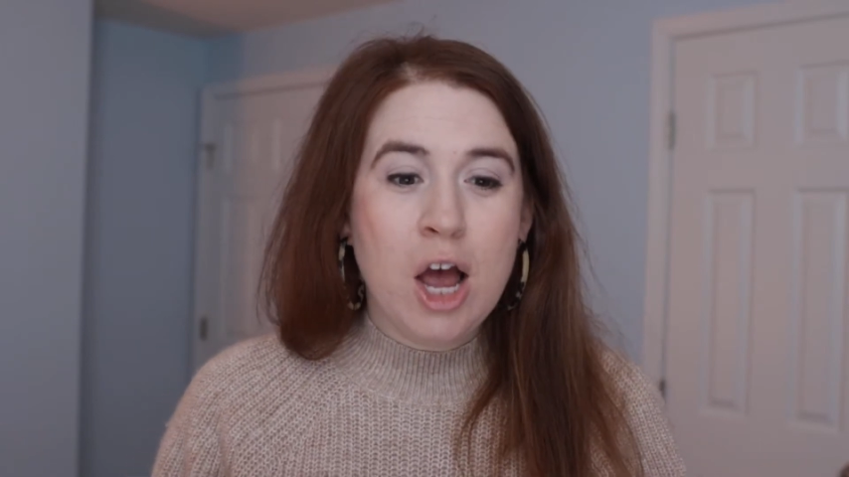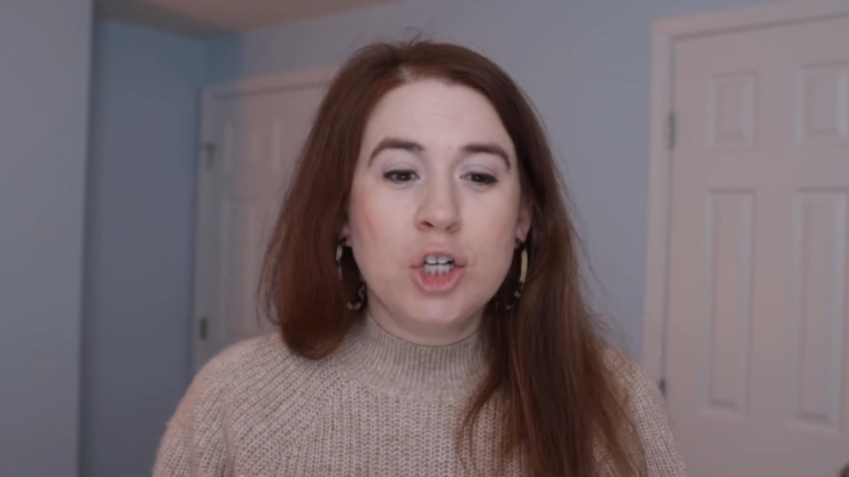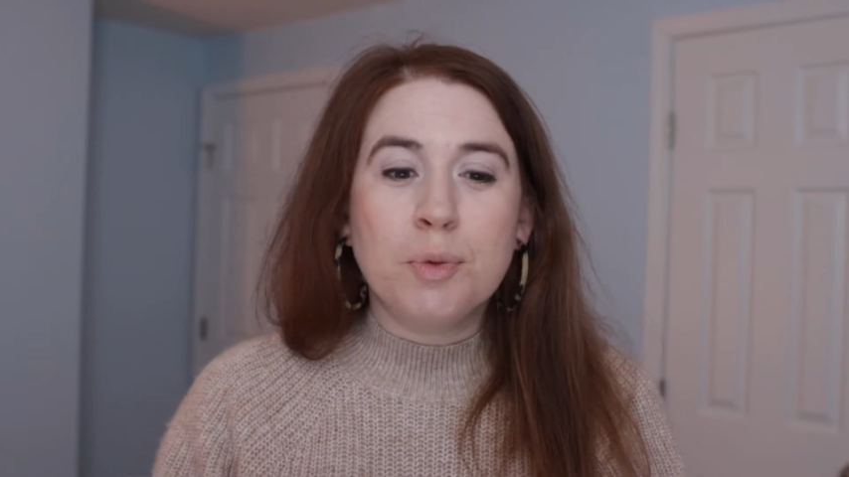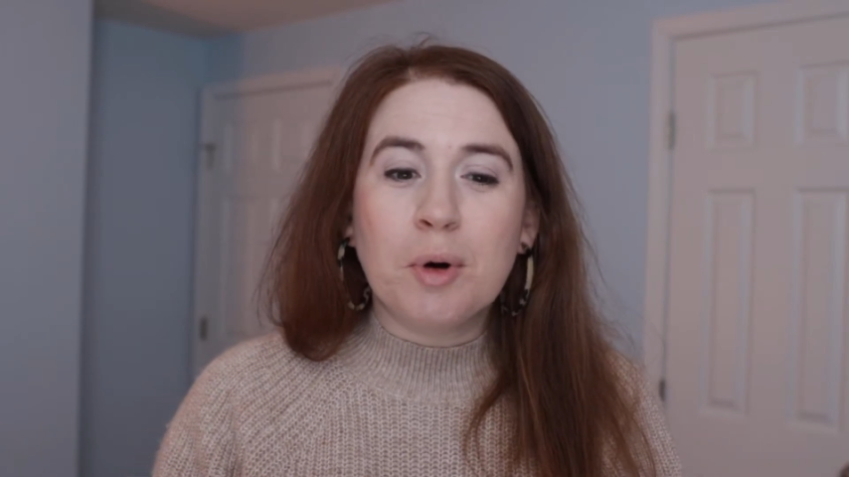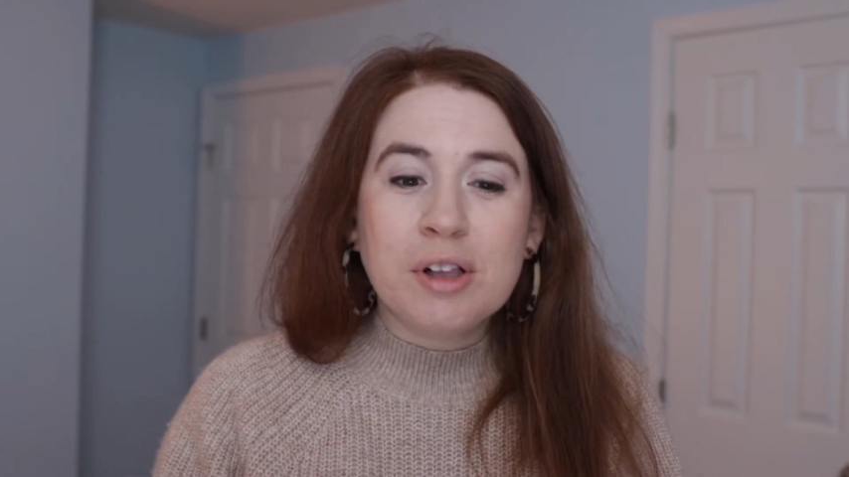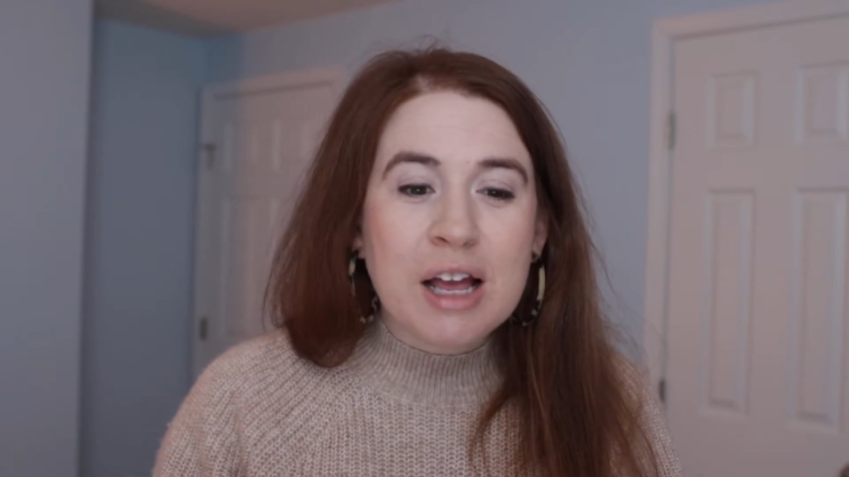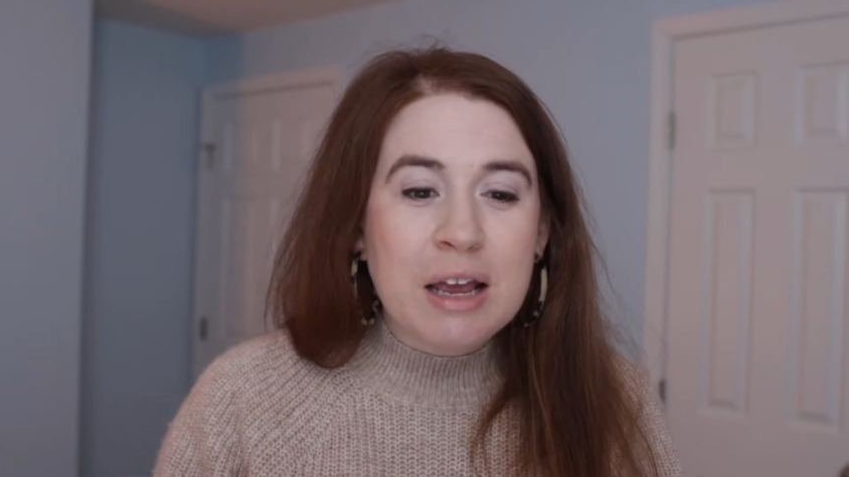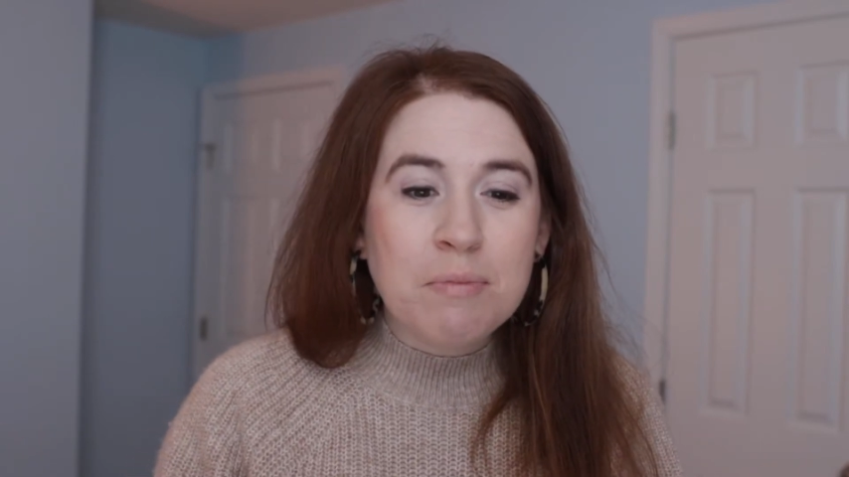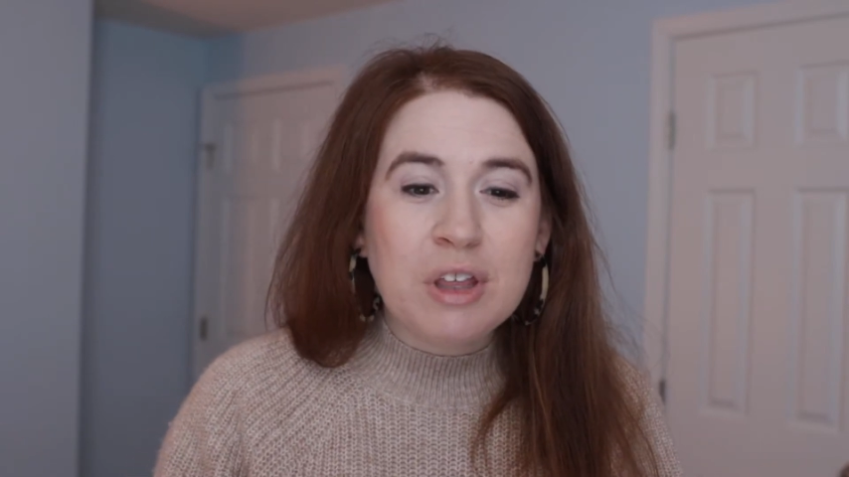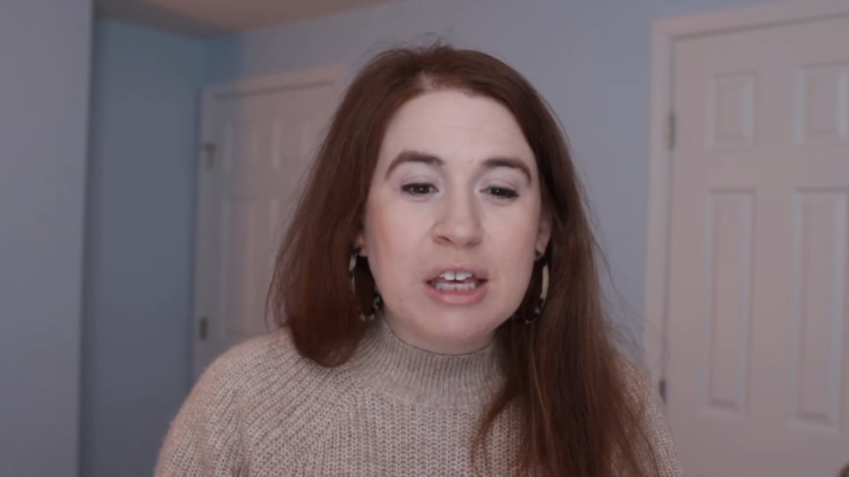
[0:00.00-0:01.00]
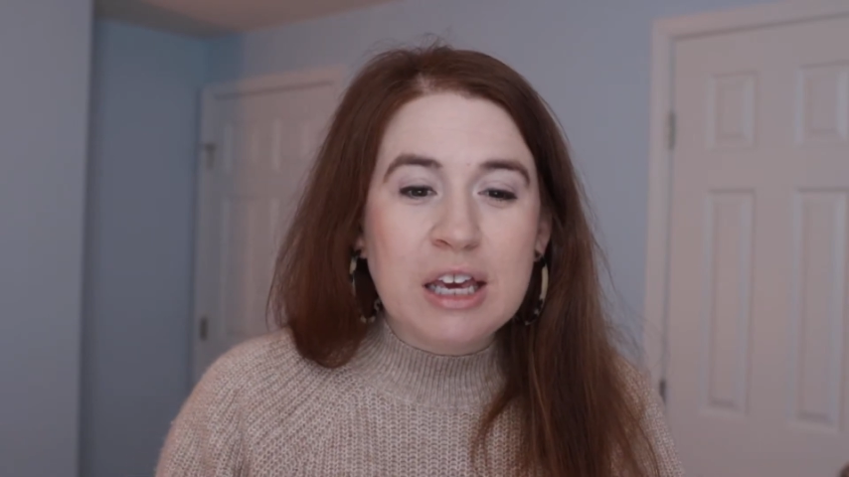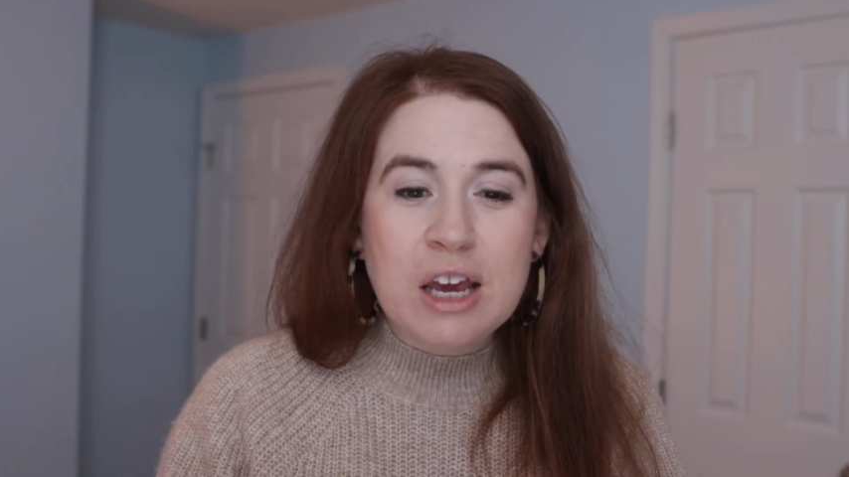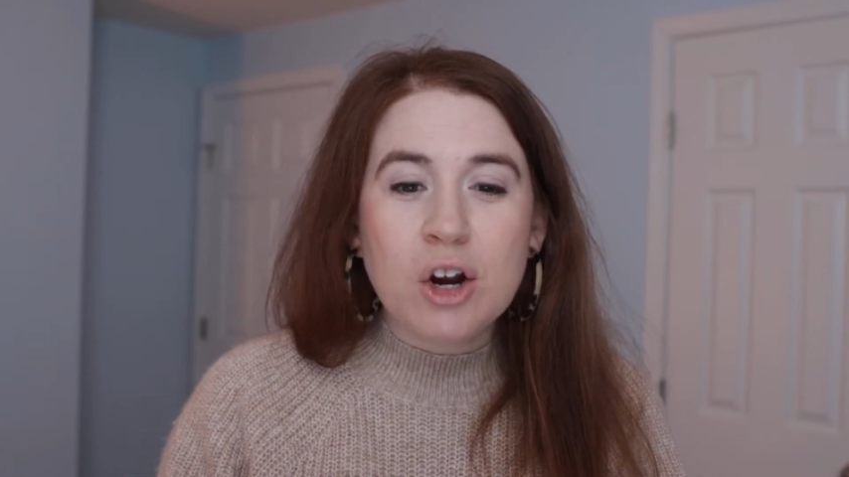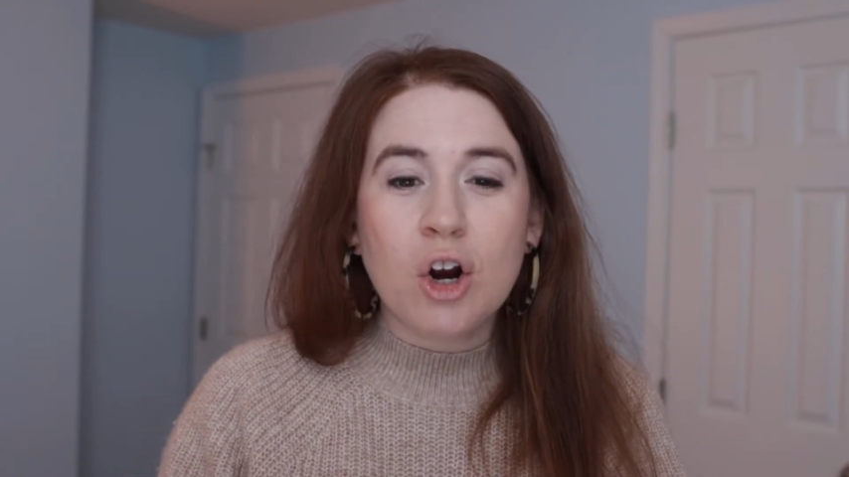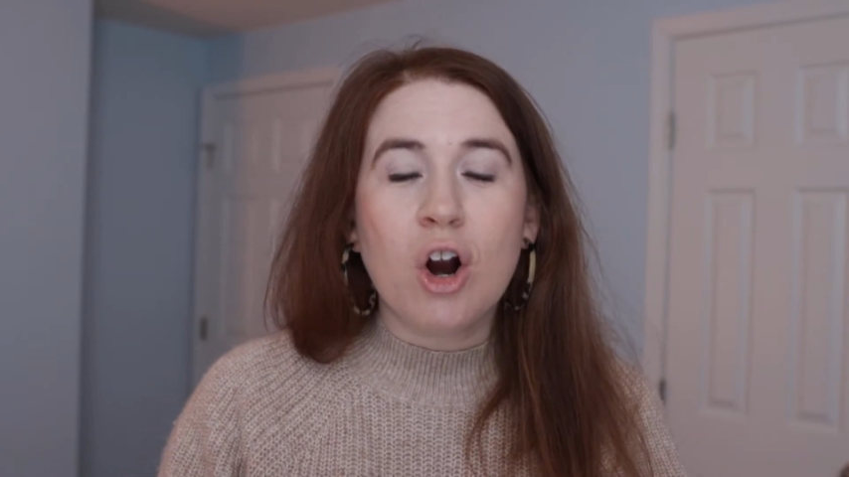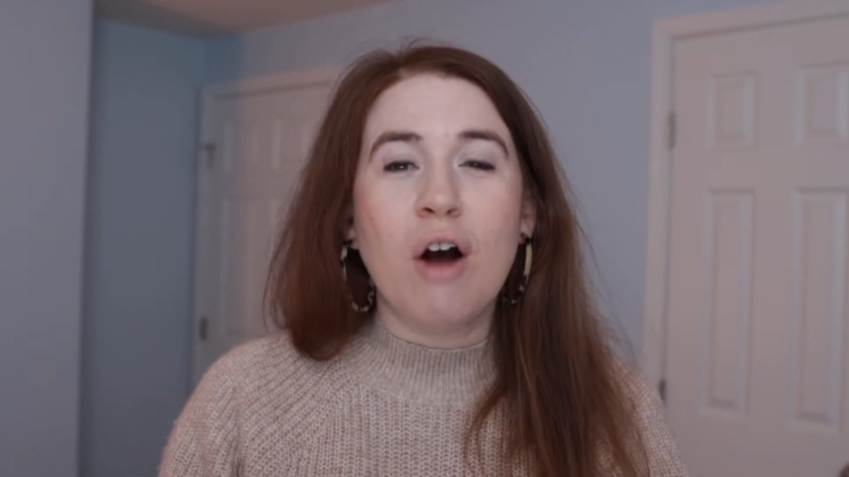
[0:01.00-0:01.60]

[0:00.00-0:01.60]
to proclaim the year